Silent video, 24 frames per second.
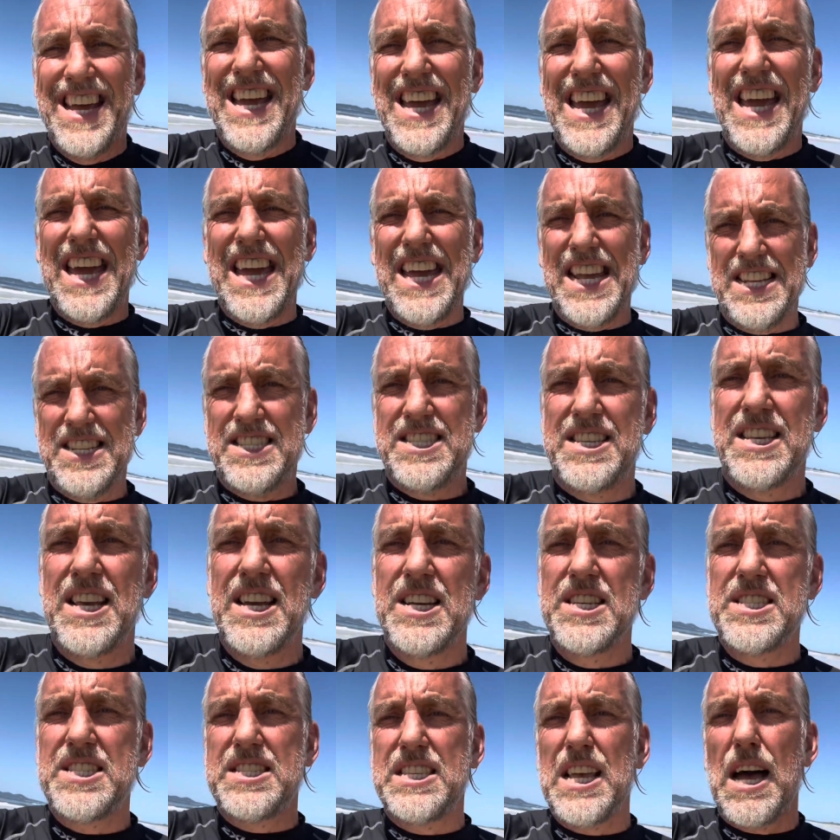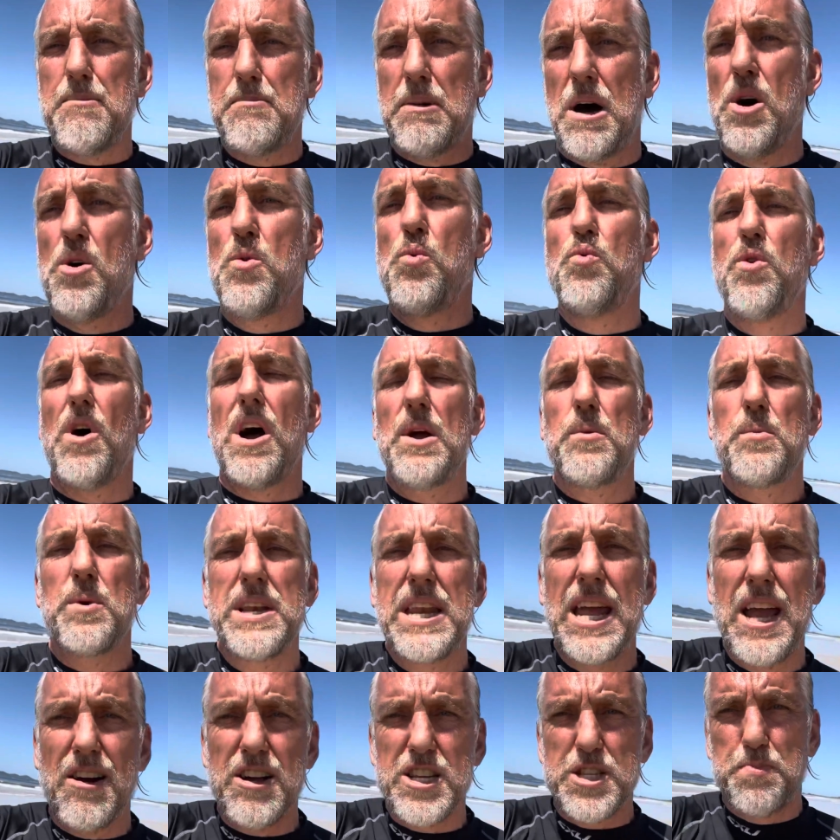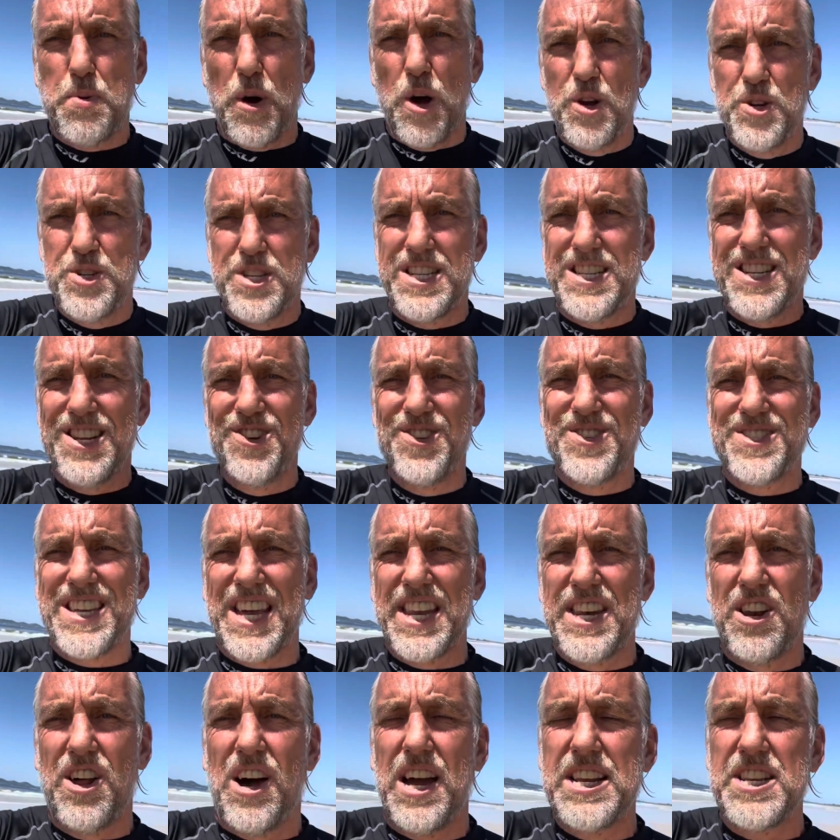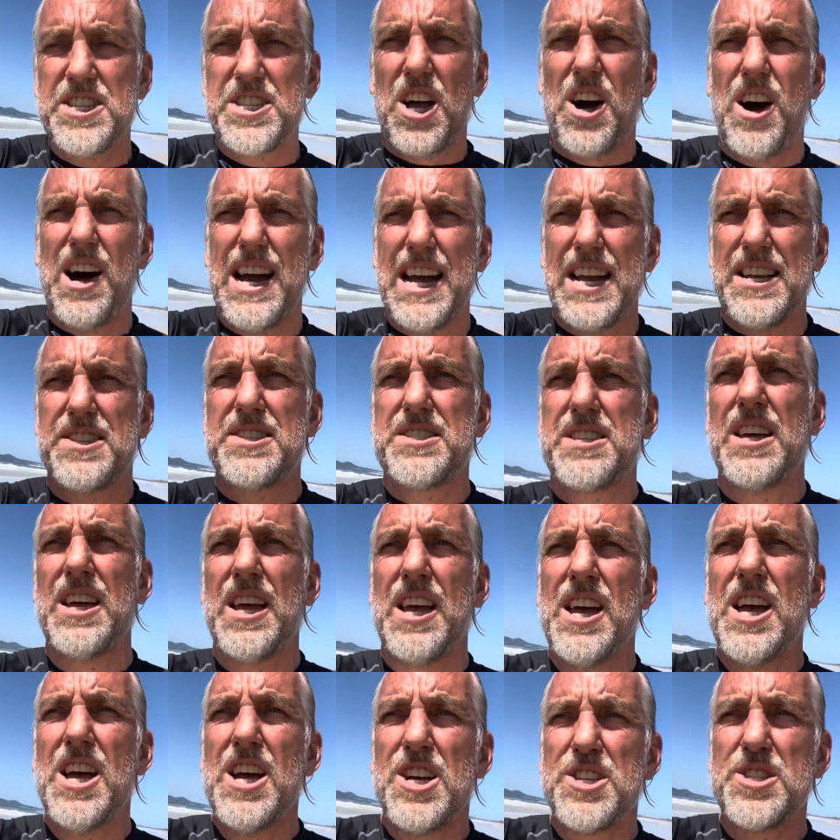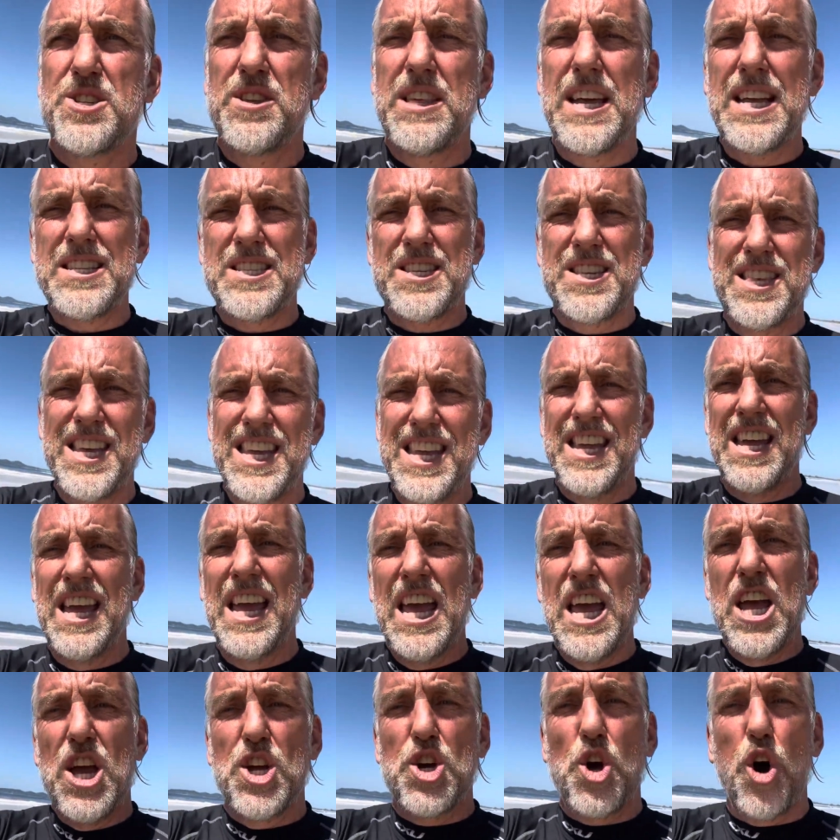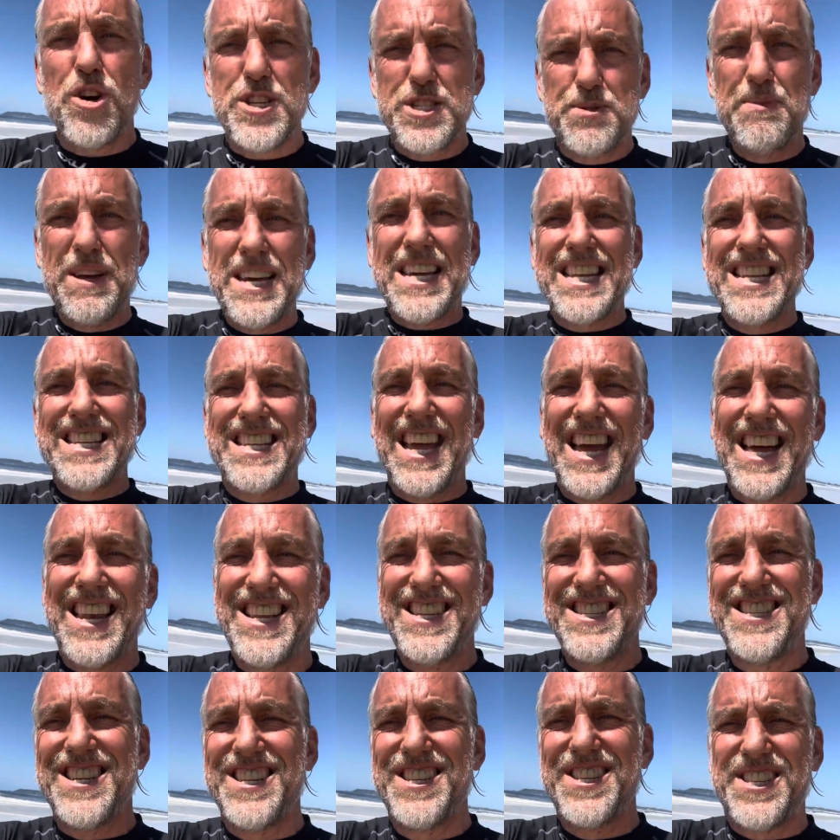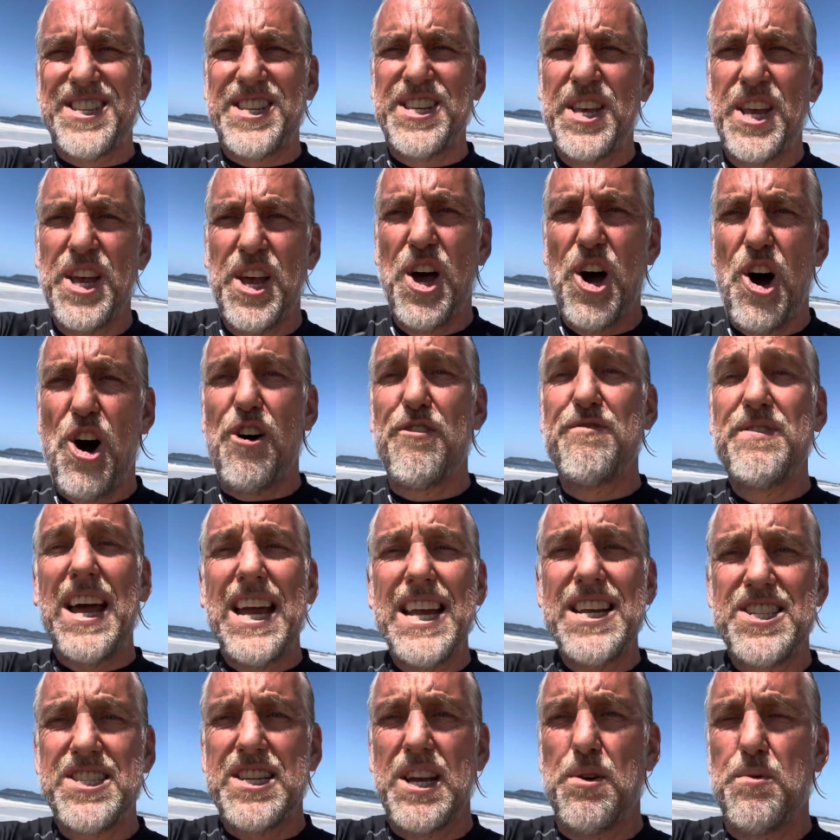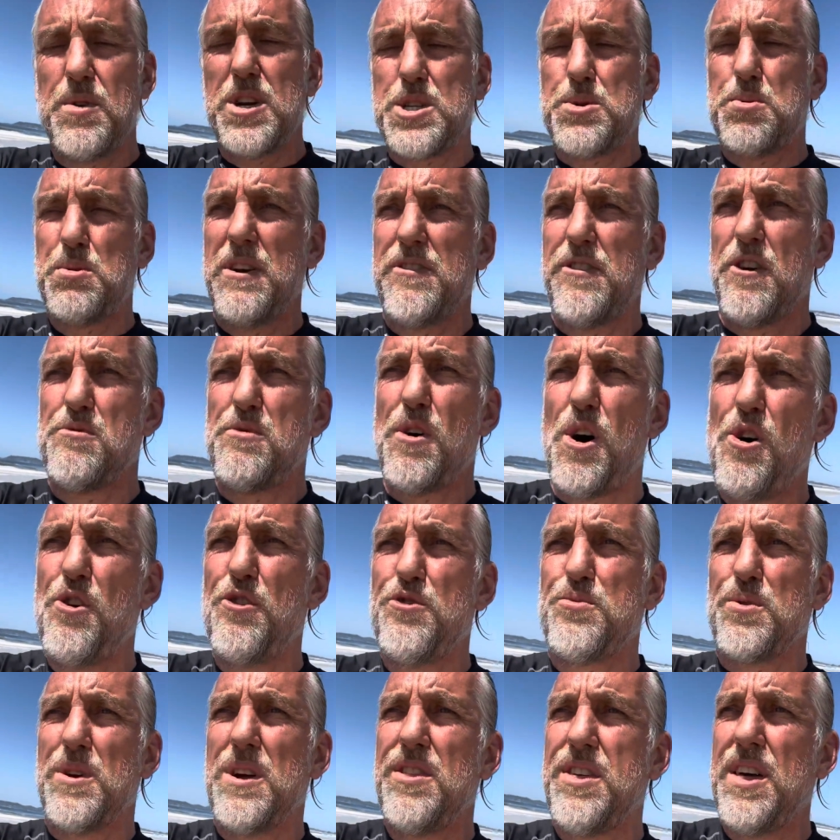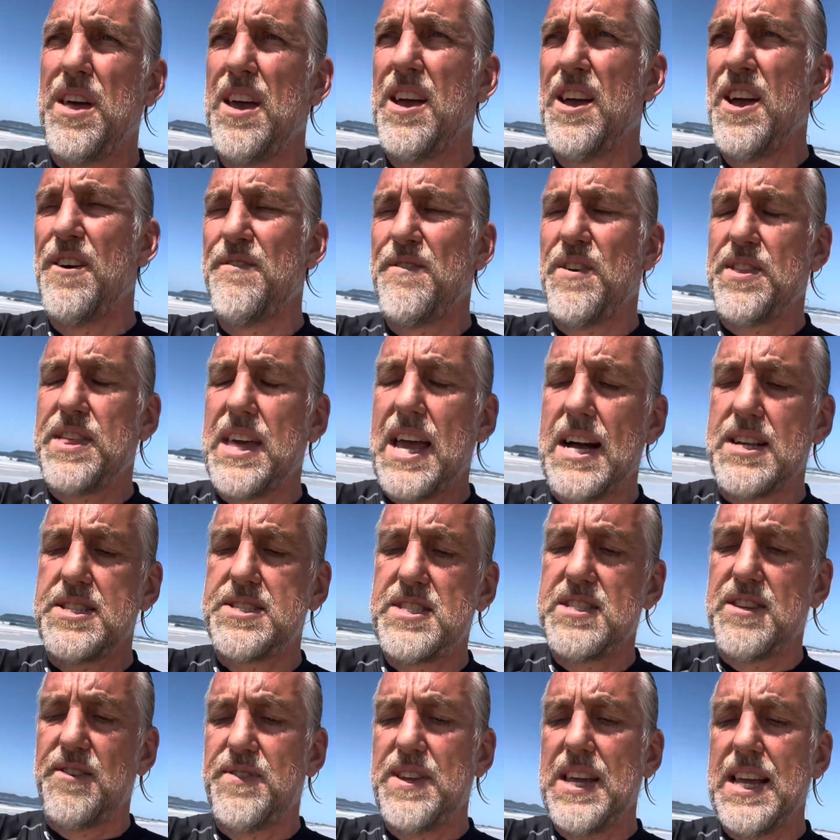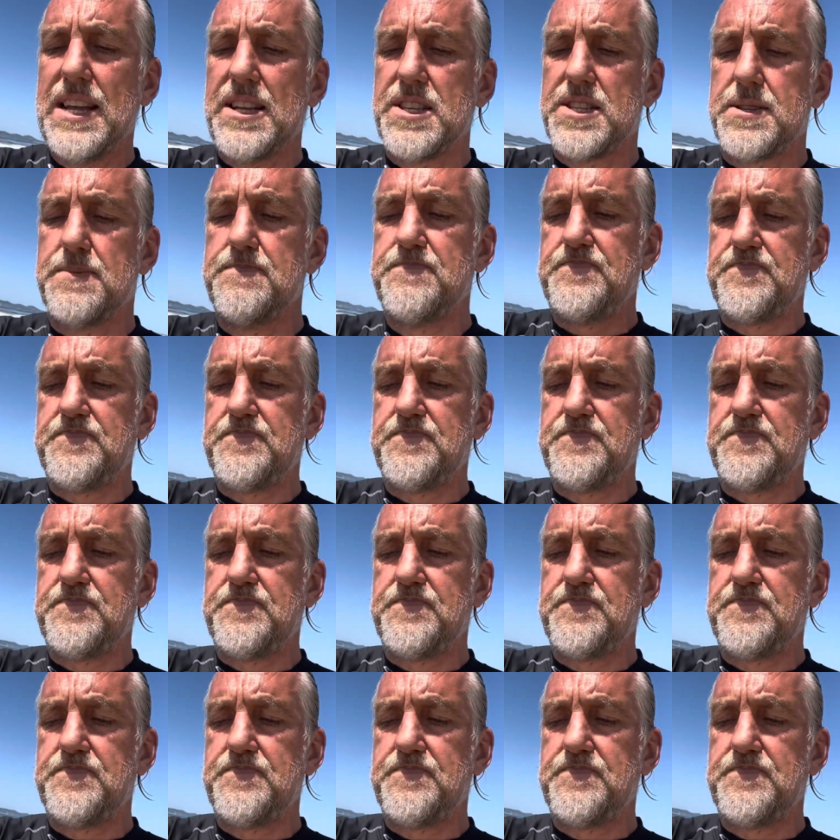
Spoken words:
It's summer, right when our exposure to sunlight is highest. So that's the cosmic intelligence of nature, which we've evolved with for thousands of years.